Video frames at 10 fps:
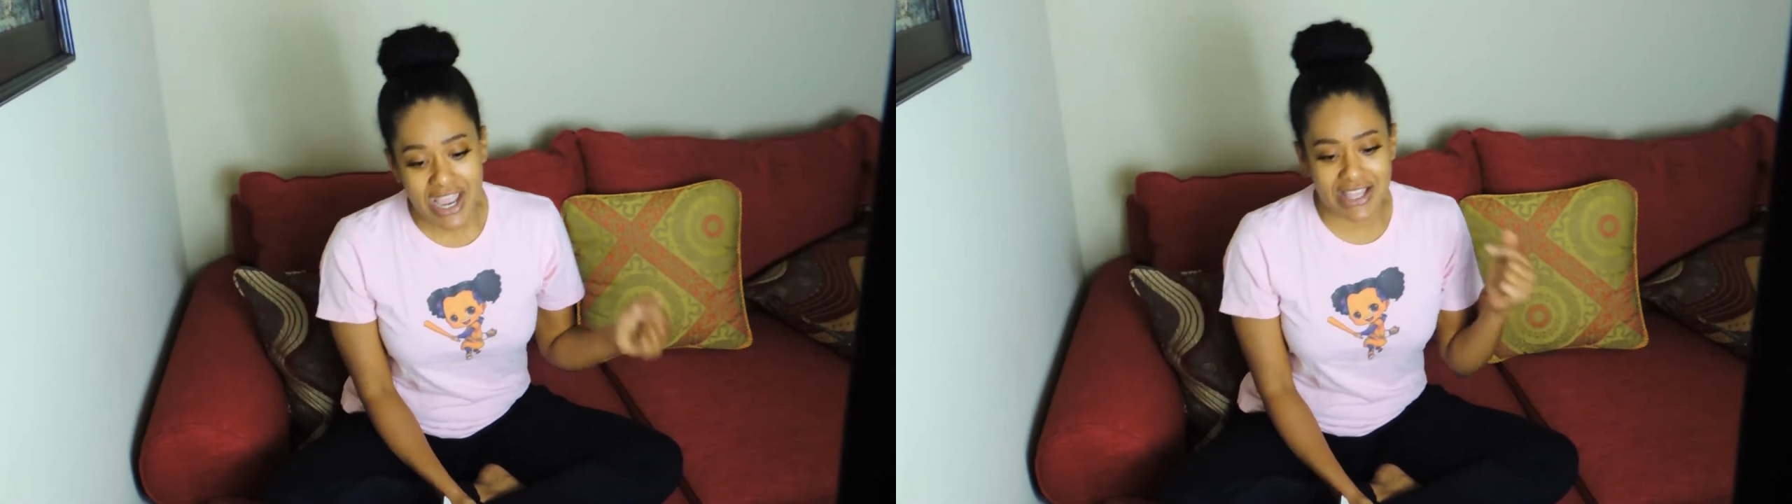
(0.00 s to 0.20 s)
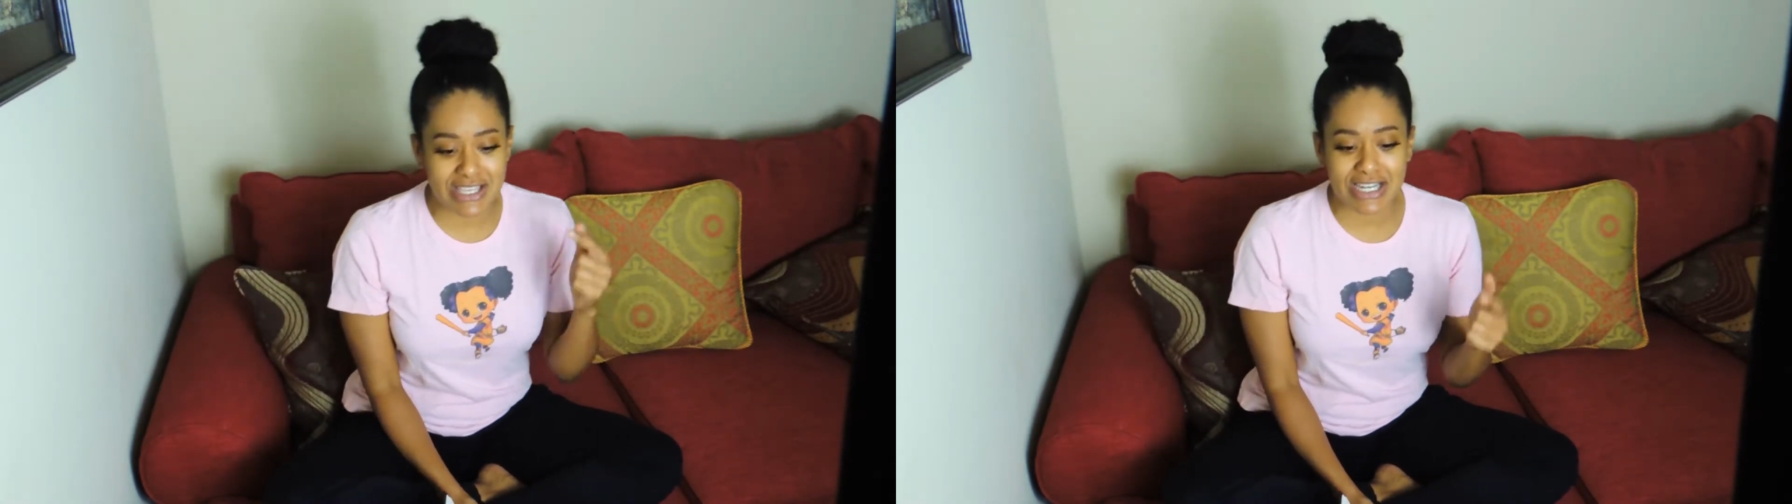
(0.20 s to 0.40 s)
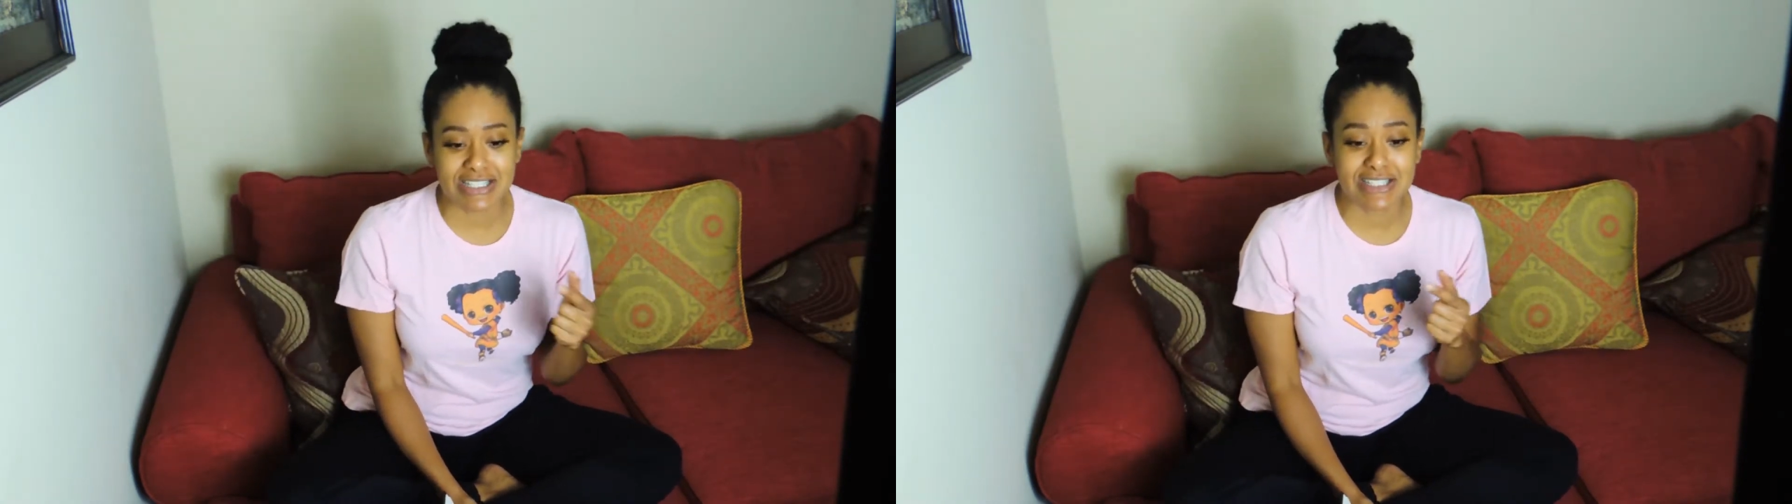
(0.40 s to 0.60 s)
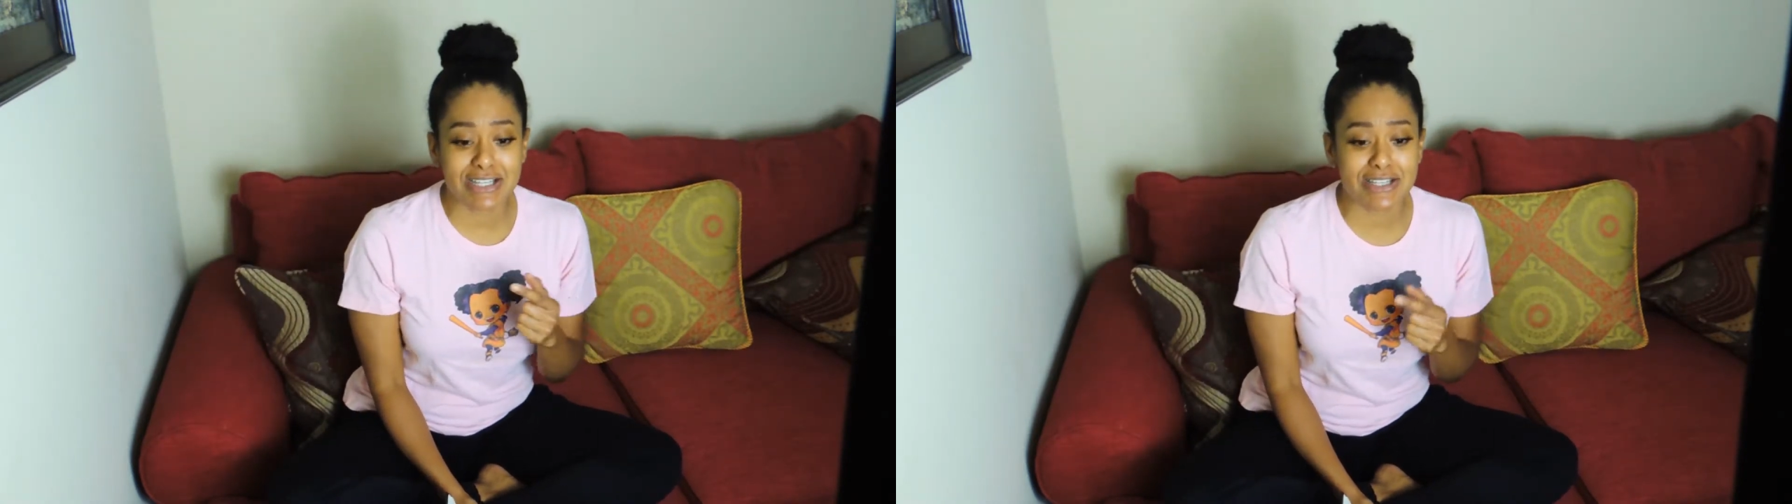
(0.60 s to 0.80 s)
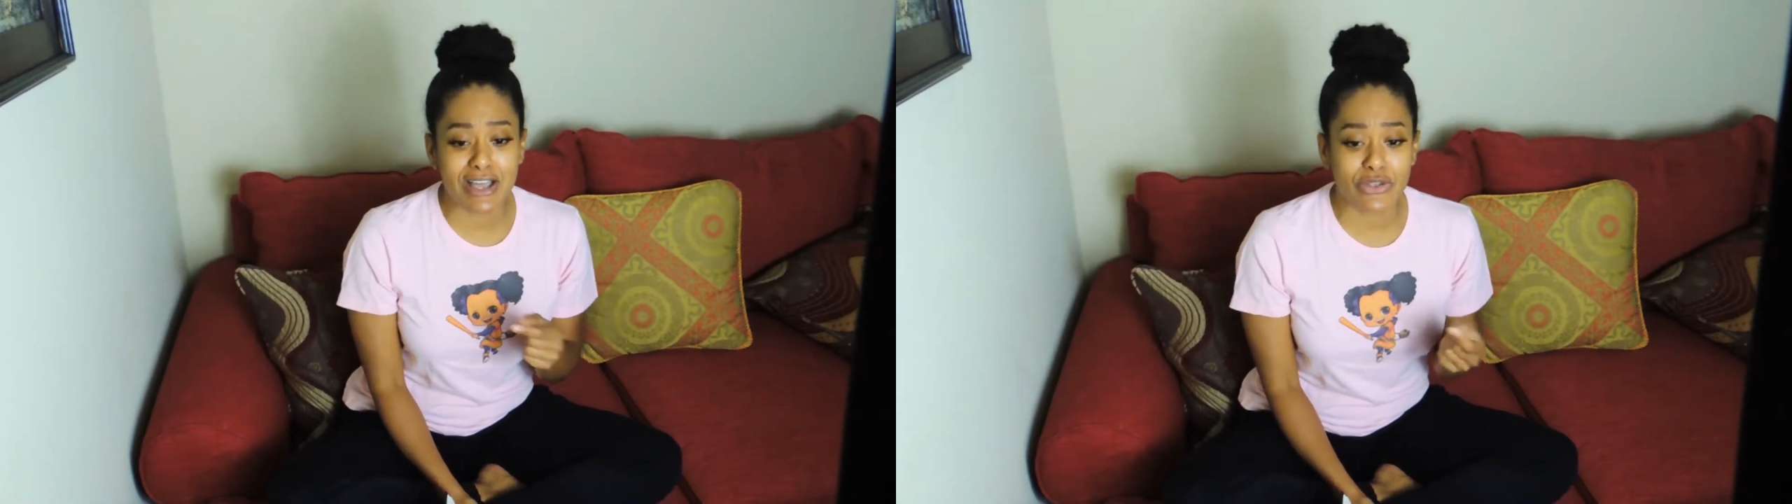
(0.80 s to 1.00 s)
And then I see
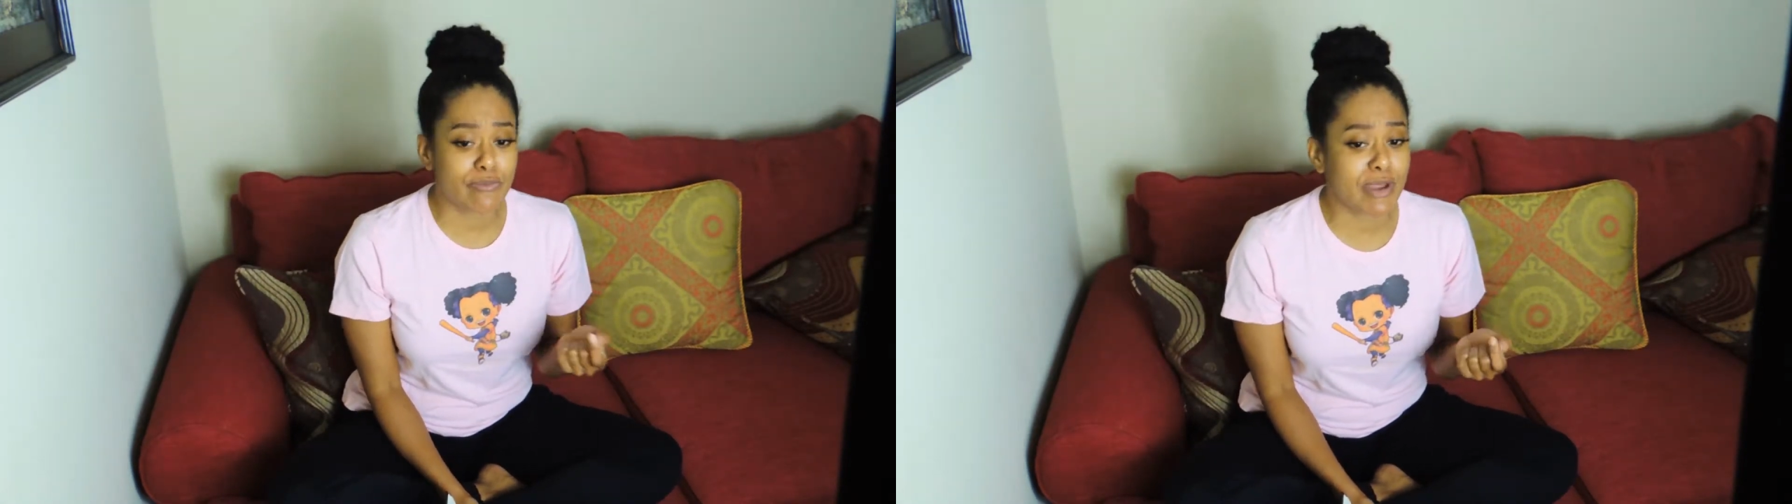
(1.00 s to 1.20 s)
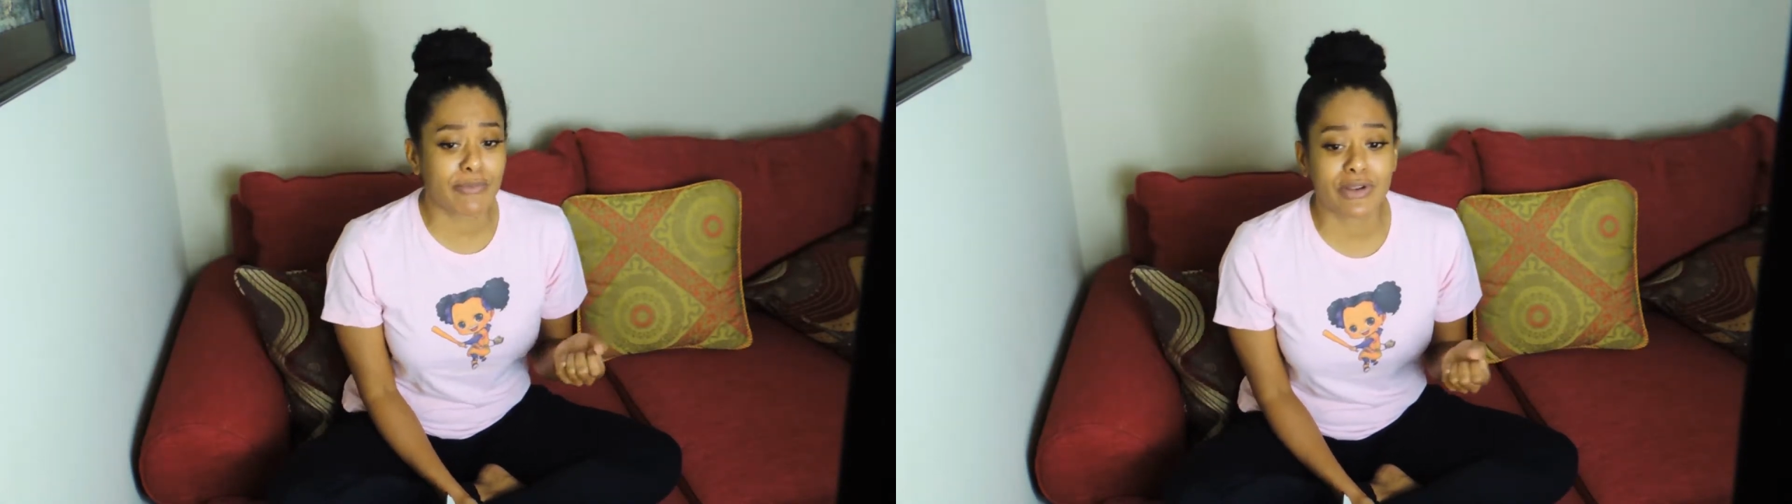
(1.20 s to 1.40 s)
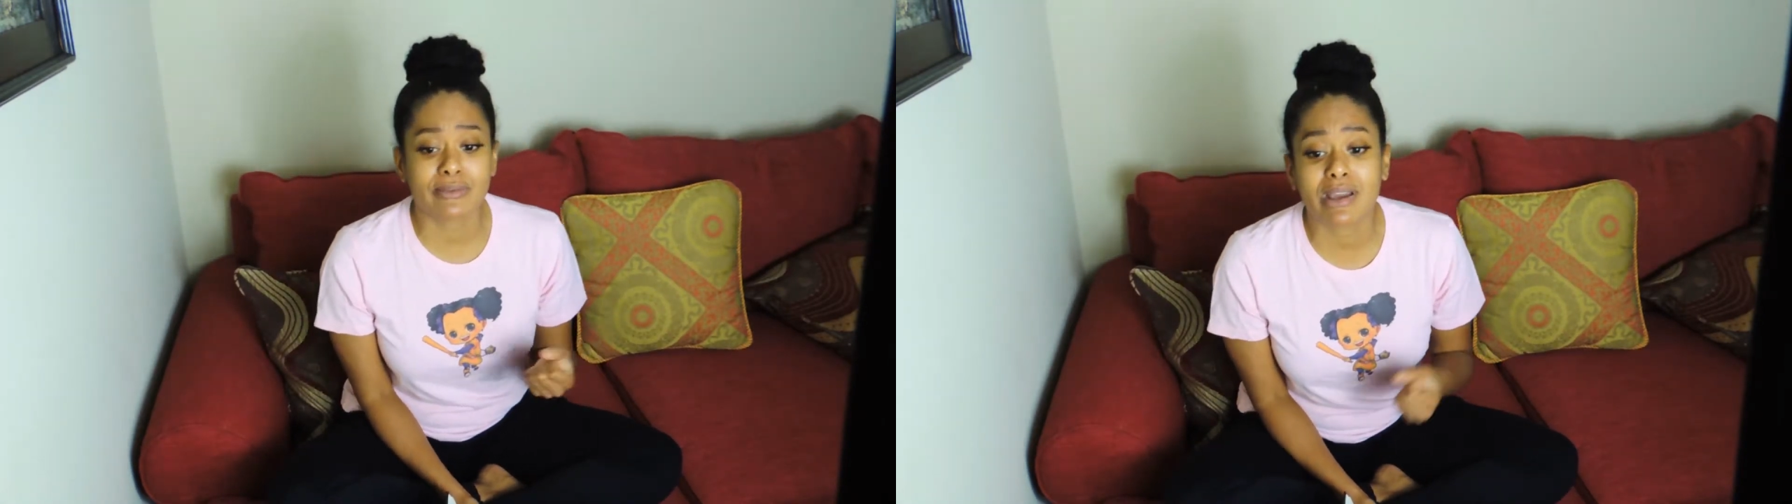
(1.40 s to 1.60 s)
another memory,